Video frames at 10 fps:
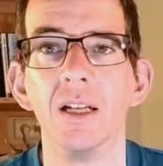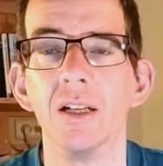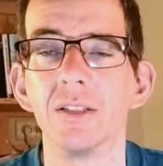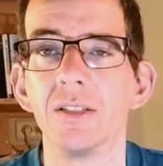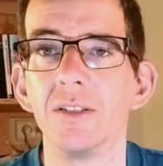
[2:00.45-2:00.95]

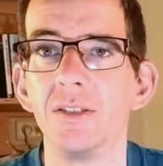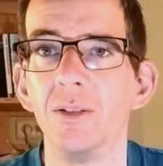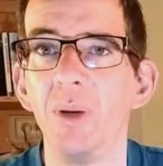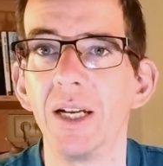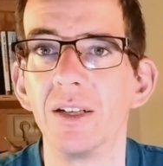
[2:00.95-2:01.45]
Also,
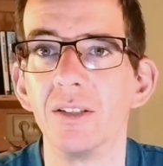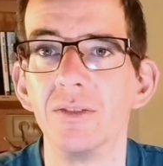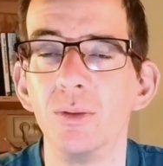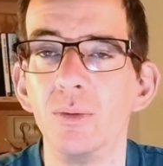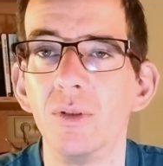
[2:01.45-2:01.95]
the back
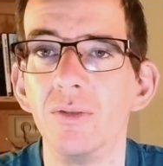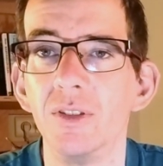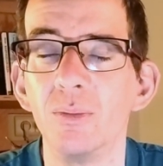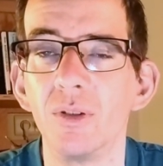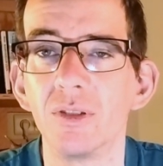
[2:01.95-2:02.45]
of the wolf
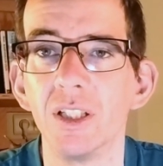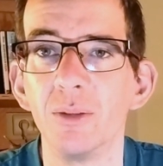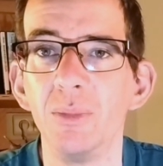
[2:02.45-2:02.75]
is mostly